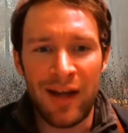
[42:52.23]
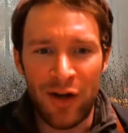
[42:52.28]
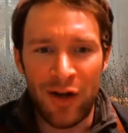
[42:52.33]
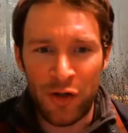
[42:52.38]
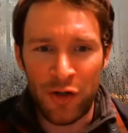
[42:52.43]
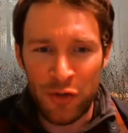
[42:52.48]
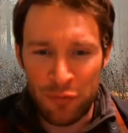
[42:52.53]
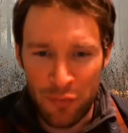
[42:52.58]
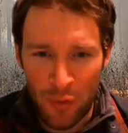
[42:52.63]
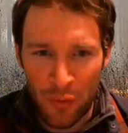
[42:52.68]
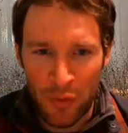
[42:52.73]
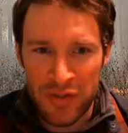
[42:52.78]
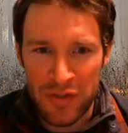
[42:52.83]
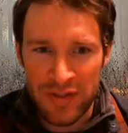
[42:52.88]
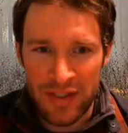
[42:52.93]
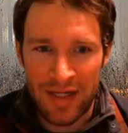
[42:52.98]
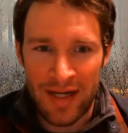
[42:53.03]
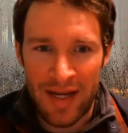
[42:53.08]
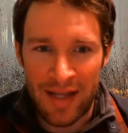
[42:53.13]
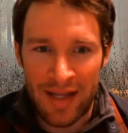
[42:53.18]
And are you
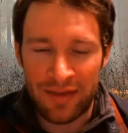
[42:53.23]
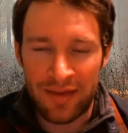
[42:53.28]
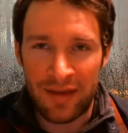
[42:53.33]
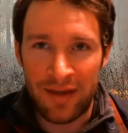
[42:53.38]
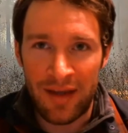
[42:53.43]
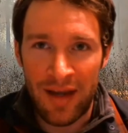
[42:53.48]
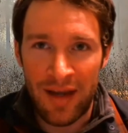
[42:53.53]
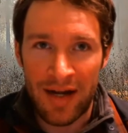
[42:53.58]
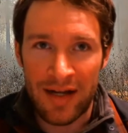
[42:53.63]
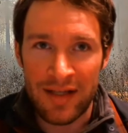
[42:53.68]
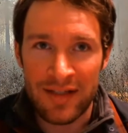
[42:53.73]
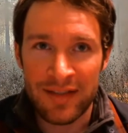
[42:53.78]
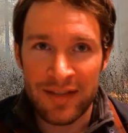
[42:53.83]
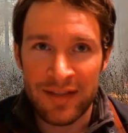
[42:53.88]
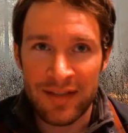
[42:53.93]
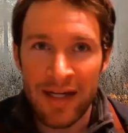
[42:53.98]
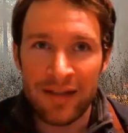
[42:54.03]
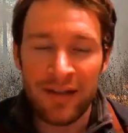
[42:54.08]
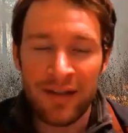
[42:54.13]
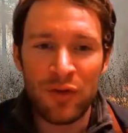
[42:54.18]
focusing at a
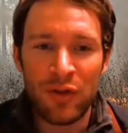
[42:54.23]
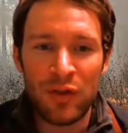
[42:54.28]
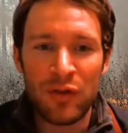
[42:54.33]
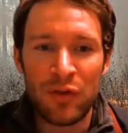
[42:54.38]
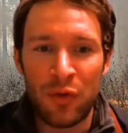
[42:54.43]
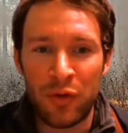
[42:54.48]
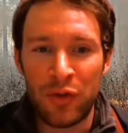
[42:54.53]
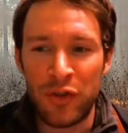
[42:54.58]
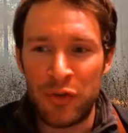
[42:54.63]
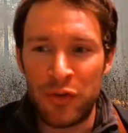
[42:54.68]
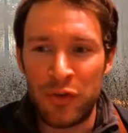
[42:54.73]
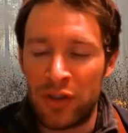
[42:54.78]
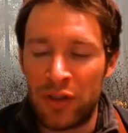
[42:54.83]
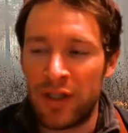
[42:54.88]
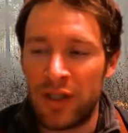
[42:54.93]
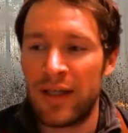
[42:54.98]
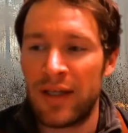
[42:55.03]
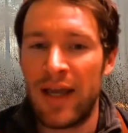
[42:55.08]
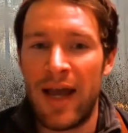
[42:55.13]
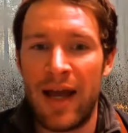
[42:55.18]
site level, or are you
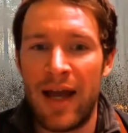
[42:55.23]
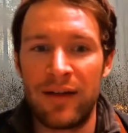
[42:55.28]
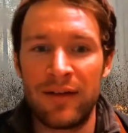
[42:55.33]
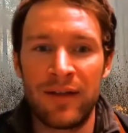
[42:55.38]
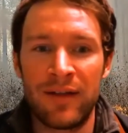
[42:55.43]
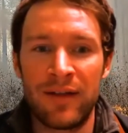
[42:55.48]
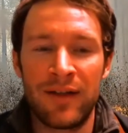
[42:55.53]
looking at